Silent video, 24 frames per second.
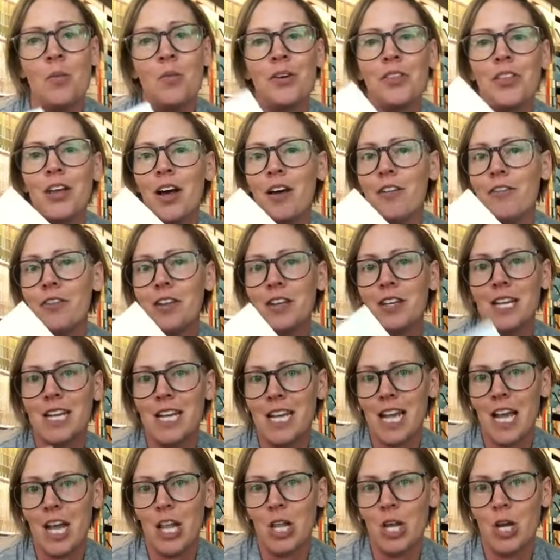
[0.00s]
without
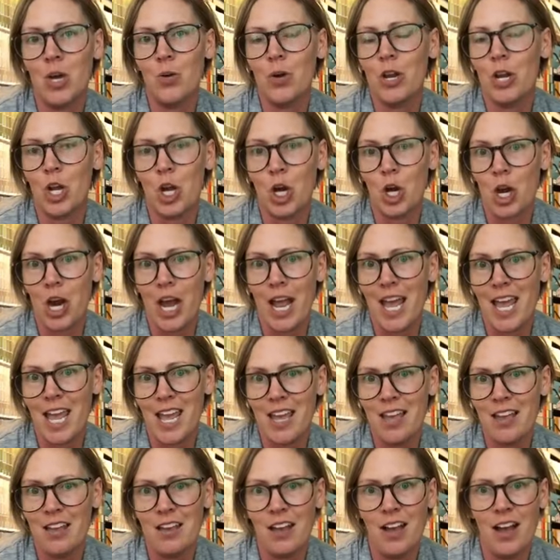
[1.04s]
feeling yellow and
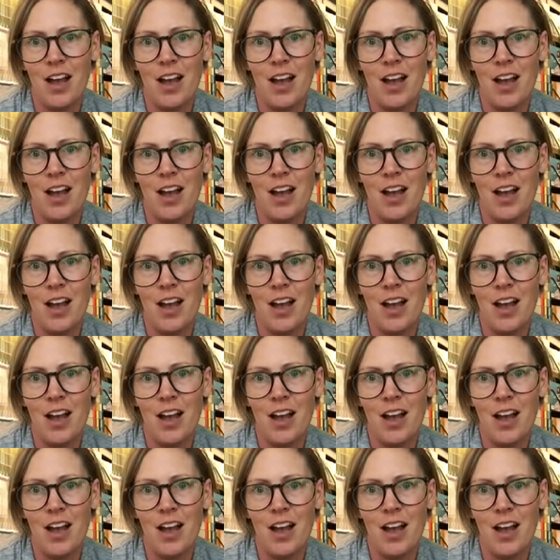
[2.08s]
gray.